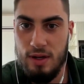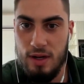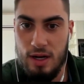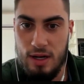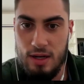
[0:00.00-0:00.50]

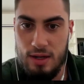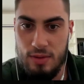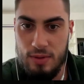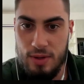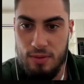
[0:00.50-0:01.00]

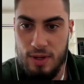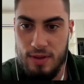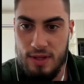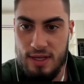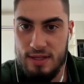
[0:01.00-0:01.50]
rerun
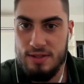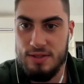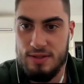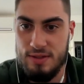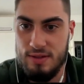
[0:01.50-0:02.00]

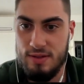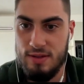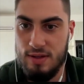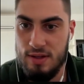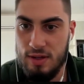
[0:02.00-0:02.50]
this,
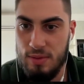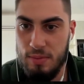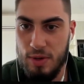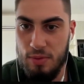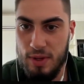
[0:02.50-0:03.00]

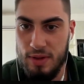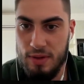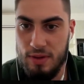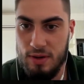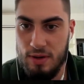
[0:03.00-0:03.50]
but with
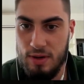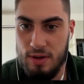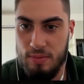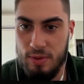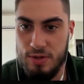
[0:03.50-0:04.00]
your
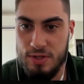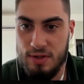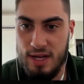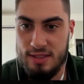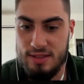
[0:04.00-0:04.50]
personal
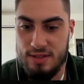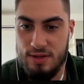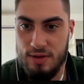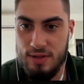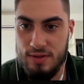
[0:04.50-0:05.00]
access
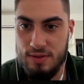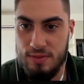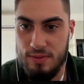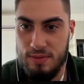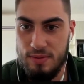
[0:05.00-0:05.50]
token. So,
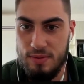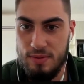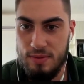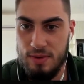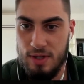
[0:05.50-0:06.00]

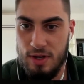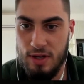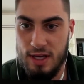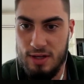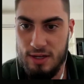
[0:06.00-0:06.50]

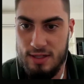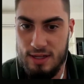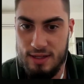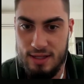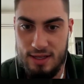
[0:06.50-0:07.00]
okay, good. It
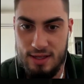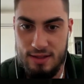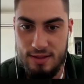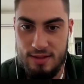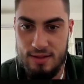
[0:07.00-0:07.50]
didn't leak it.
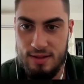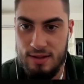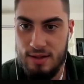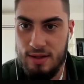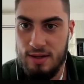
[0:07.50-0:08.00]

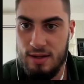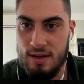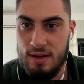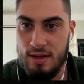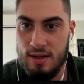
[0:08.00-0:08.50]

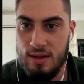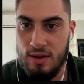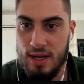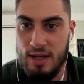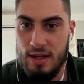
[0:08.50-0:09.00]

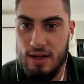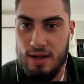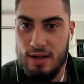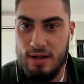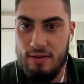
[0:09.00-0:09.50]
Great.
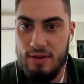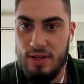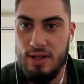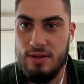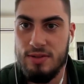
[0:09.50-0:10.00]
And
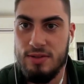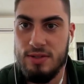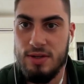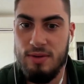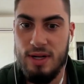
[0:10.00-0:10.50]
everything else looks
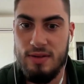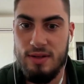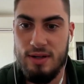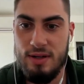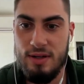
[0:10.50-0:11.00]
correct
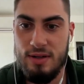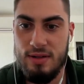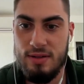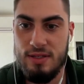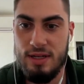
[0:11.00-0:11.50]
there.
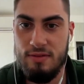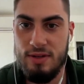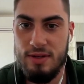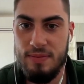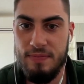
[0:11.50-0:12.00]
Save it.